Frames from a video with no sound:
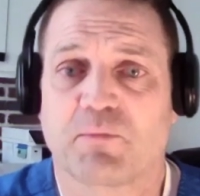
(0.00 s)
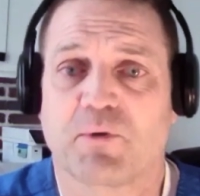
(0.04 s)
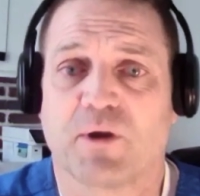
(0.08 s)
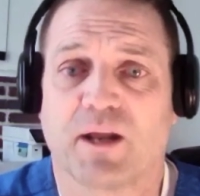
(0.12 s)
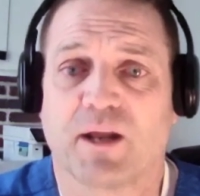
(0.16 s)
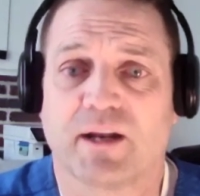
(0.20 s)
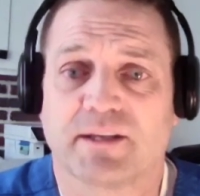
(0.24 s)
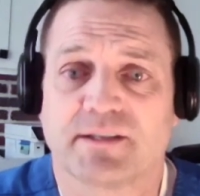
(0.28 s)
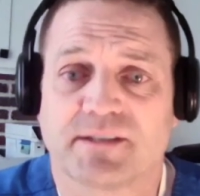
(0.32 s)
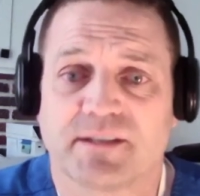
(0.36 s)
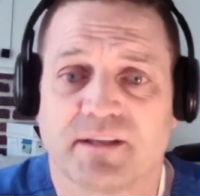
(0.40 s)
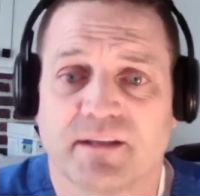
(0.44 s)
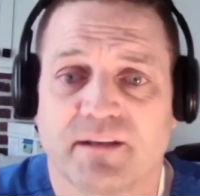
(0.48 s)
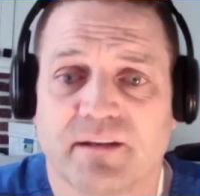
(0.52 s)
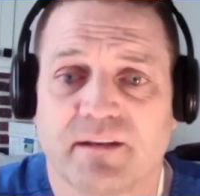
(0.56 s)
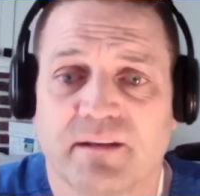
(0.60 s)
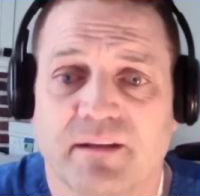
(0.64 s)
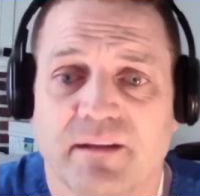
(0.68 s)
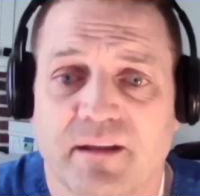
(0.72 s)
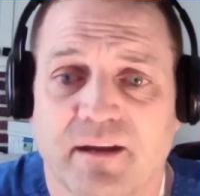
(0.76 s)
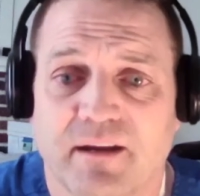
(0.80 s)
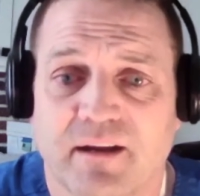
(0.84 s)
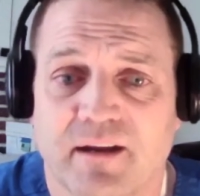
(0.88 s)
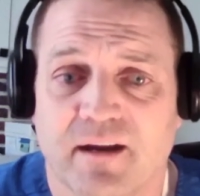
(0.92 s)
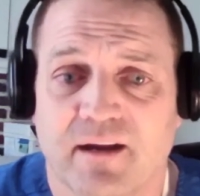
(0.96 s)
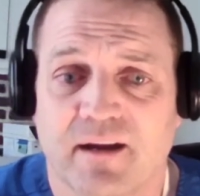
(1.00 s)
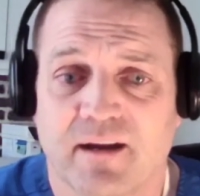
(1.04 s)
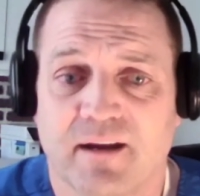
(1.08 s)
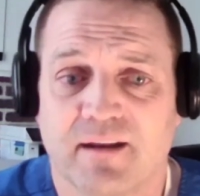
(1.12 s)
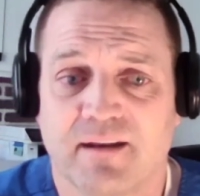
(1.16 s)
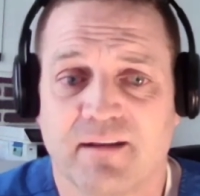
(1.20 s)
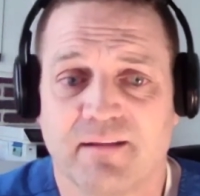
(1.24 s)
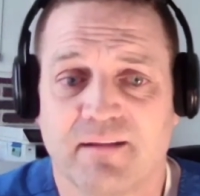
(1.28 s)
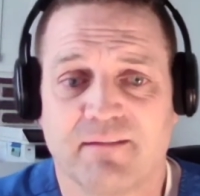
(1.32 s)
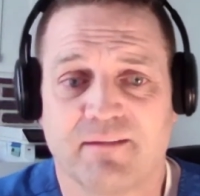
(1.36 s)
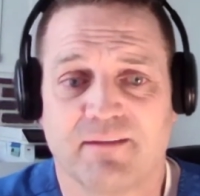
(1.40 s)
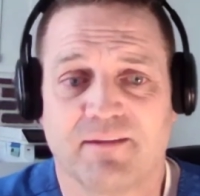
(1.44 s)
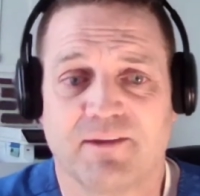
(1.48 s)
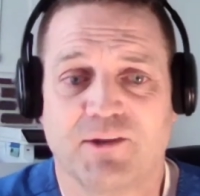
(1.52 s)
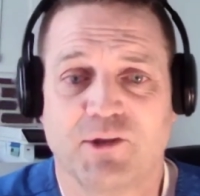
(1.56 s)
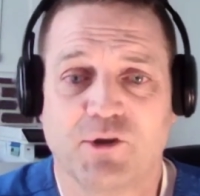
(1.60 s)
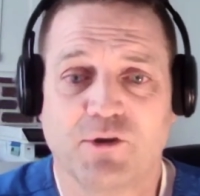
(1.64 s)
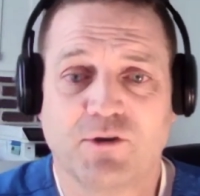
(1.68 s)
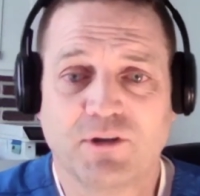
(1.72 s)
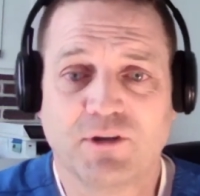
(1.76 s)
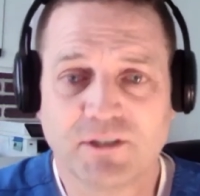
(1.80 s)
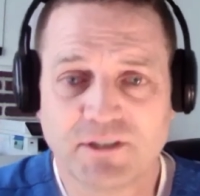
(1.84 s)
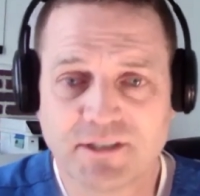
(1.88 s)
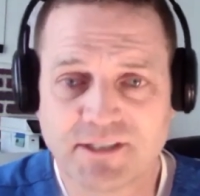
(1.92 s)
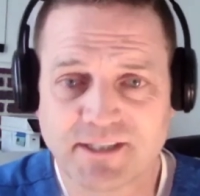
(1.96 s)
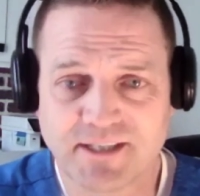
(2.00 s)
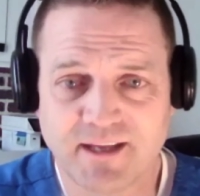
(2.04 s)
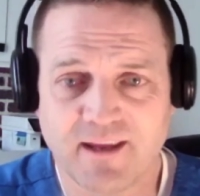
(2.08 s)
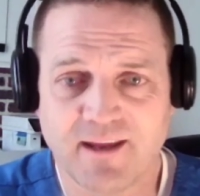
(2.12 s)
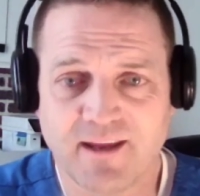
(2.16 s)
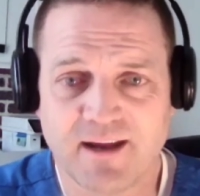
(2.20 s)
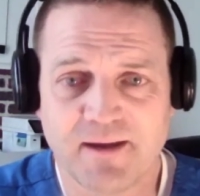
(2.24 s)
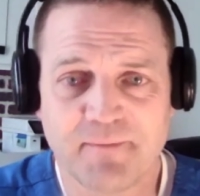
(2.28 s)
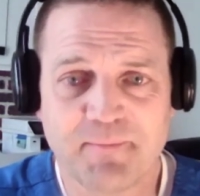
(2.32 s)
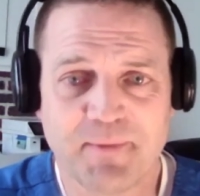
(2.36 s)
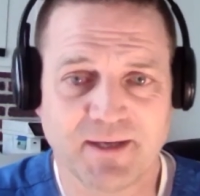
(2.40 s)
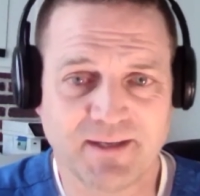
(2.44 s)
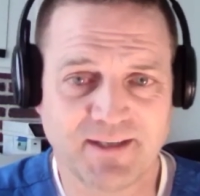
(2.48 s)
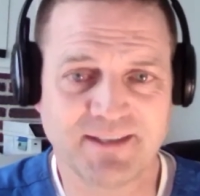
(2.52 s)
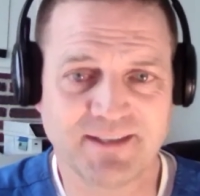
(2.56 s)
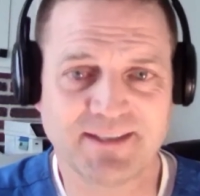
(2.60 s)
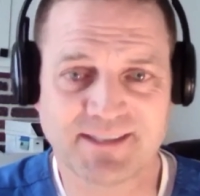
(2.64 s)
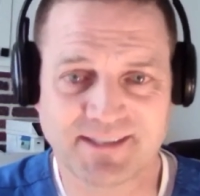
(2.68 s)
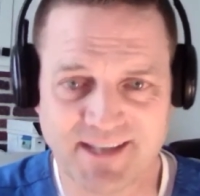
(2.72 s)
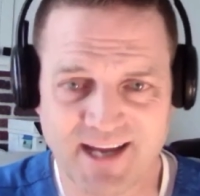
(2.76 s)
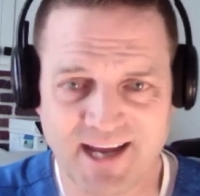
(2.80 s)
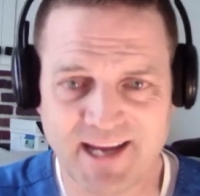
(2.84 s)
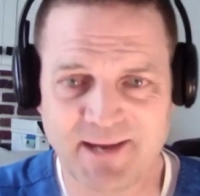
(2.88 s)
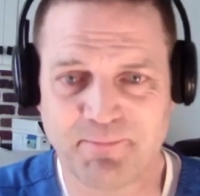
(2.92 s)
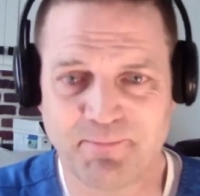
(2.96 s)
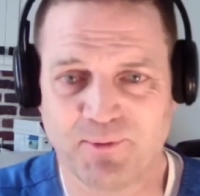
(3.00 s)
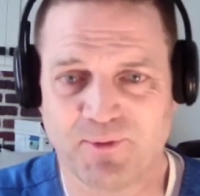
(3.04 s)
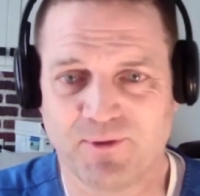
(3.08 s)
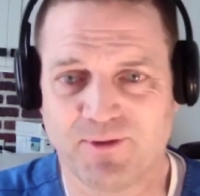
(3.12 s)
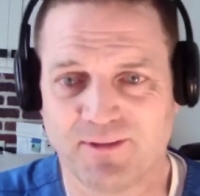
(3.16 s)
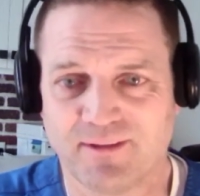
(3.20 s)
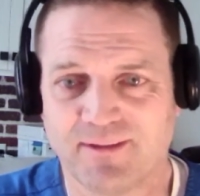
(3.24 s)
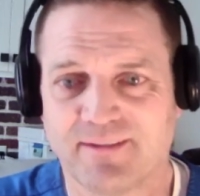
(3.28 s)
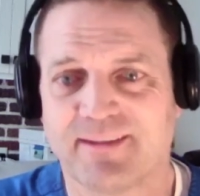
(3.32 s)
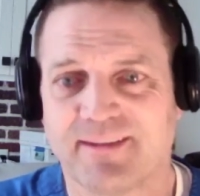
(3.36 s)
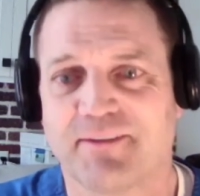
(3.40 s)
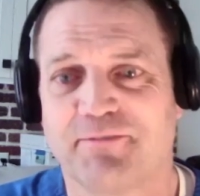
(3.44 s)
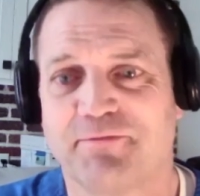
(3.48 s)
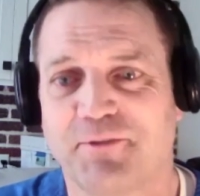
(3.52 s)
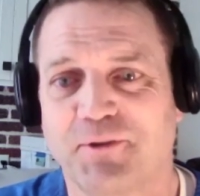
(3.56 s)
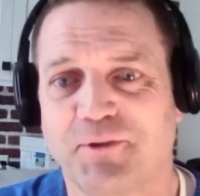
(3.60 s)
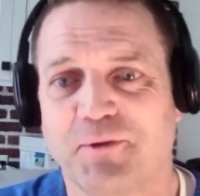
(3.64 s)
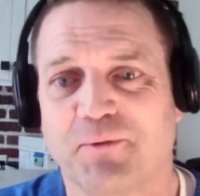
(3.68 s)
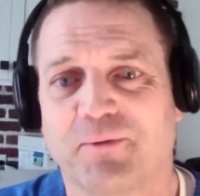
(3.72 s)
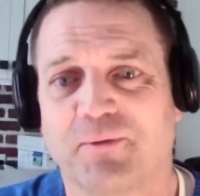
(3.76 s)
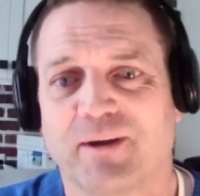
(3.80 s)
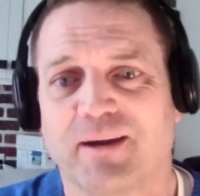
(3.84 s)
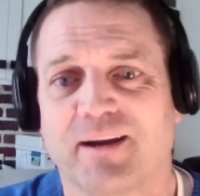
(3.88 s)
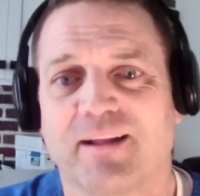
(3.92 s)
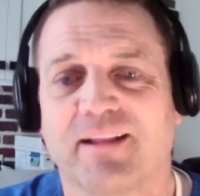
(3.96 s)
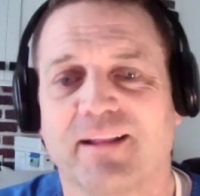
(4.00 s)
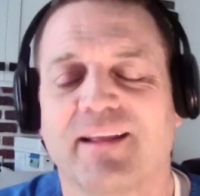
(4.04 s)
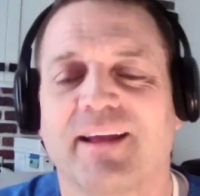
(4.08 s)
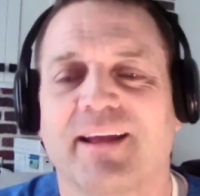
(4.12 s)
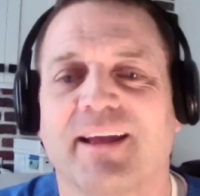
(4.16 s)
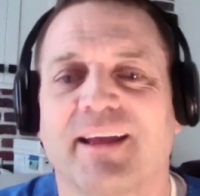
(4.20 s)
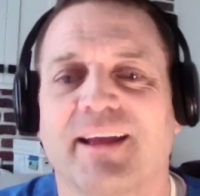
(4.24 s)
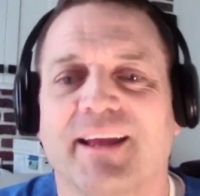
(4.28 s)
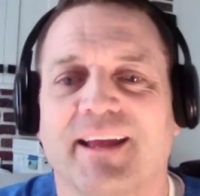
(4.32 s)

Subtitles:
Bredesen. You could say I'm a disciple, if you will.